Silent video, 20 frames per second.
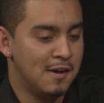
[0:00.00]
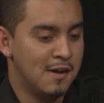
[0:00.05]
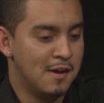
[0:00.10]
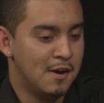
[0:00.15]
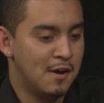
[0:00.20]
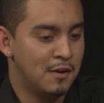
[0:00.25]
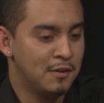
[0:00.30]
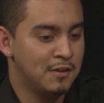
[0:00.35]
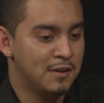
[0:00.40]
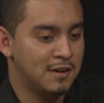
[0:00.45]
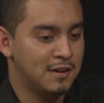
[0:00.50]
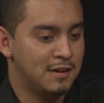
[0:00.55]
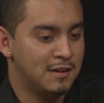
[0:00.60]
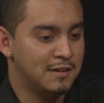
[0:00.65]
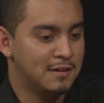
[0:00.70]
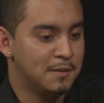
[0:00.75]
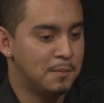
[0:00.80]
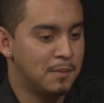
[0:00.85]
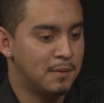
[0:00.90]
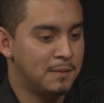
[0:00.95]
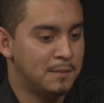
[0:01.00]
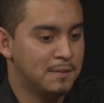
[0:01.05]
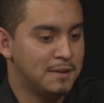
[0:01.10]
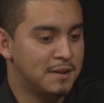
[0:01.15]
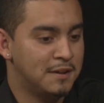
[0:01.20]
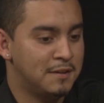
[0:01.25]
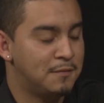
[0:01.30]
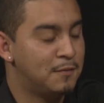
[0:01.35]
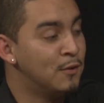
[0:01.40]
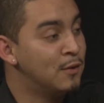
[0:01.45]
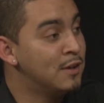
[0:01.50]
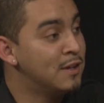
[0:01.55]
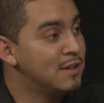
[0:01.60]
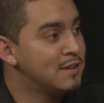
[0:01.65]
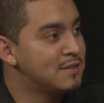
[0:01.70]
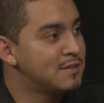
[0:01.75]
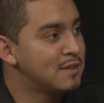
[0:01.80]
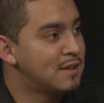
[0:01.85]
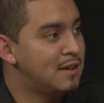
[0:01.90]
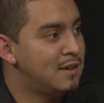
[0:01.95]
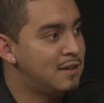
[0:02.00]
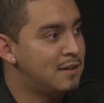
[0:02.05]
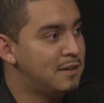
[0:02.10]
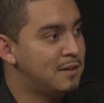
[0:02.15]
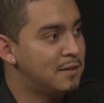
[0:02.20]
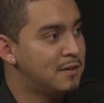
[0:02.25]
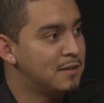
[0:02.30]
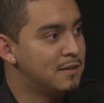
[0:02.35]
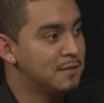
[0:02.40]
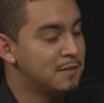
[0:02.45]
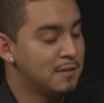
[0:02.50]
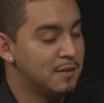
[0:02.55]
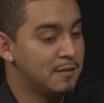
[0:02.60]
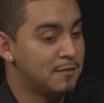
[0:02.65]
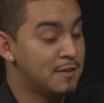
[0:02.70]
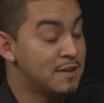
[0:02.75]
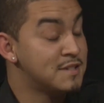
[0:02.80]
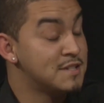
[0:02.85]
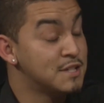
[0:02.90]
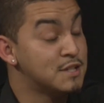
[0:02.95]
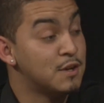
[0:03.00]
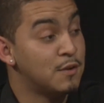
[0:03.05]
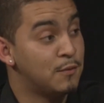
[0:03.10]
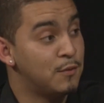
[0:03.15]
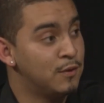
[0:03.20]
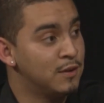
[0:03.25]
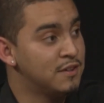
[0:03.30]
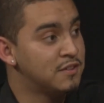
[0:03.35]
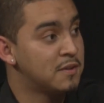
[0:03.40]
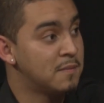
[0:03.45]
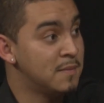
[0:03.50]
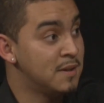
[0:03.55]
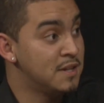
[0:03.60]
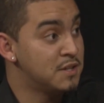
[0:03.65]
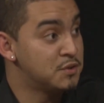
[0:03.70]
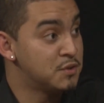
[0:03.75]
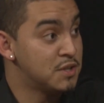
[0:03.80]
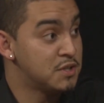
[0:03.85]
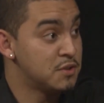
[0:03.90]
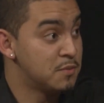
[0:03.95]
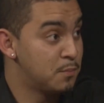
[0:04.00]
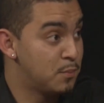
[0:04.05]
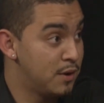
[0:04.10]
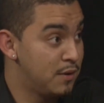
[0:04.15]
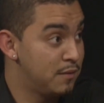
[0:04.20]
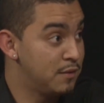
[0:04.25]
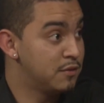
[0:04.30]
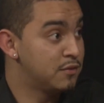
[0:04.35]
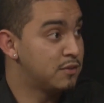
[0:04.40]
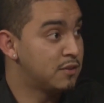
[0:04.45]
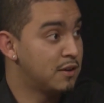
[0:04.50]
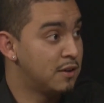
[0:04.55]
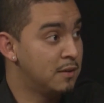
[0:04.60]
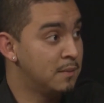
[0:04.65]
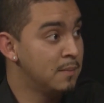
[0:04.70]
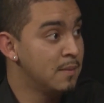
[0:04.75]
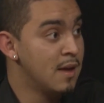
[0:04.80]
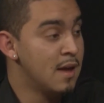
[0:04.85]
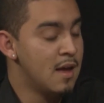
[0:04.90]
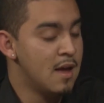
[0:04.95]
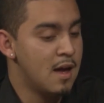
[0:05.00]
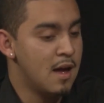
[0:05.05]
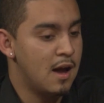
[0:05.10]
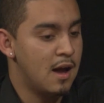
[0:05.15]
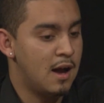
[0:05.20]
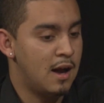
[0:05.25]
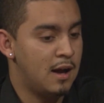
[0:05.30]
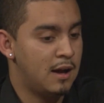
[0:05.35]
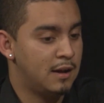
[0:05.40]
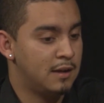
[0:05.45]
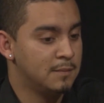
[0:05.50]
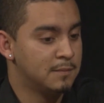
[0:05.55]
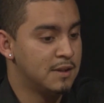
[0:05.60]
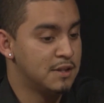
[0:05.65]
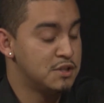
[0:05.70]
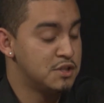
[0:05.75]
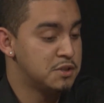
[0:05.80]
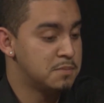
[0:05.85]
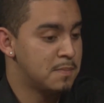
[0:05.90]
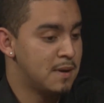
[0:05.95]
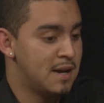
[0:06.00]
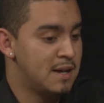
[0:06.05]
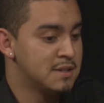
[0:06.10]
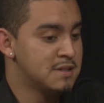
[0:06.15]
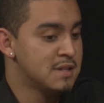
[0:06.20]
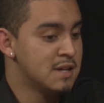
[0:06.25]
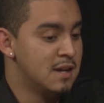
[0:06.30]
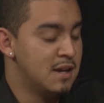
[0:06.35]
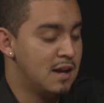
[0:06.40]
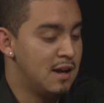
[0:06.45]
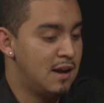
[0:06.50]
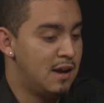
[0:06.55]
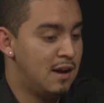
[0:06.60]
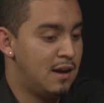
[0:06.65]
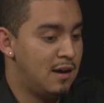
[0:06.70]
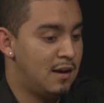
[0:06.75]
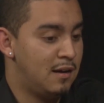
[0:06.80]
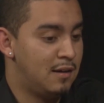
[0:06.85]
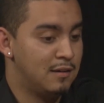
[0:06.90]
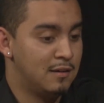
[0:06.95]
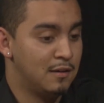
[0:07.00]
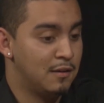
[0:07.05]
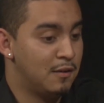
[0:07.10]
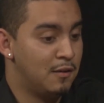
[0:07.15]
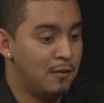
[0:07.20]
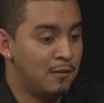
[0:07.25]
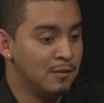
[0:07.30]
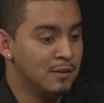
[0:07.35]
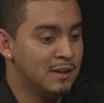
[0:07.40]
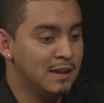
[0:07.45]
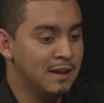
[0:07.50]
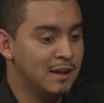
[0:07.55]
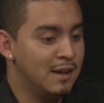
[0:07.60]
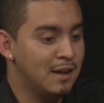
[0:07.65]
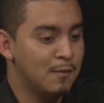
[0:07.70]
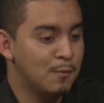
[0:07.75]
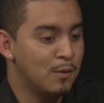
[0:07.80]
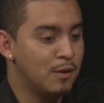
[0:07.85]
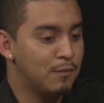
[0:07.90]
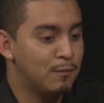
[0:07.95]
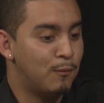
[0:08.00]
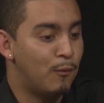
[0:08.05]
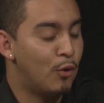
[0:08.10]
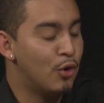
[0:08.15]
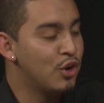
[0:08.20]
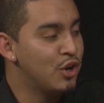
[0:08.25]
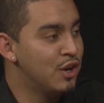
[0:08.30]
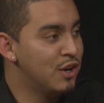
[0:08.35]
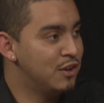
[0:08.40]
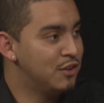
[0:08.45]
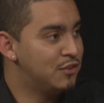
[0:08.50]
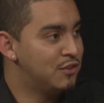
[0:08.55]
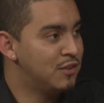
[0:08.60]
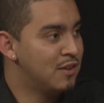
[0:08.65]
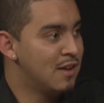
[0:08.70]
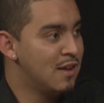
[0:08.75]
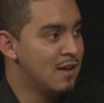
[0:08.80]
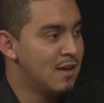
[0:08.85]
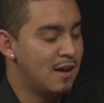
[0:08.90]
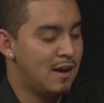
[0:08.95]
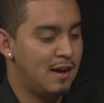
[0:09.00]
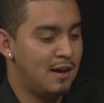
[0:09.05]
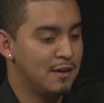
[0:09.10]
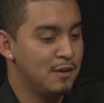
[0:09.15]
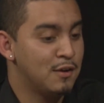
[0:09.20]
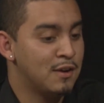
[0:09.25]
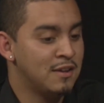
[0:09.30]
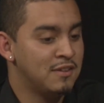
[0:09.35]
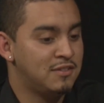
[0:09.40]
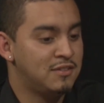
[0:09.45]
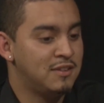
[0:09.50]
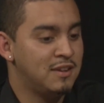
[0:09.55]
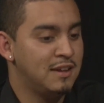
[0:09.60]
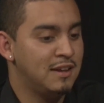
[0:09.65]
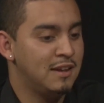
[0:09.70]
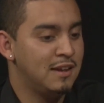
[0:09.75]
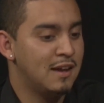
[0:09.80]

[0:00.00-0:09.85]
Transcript: under the Funes, Francisco Funes administration previous term that just passed, only with 4 years, you can see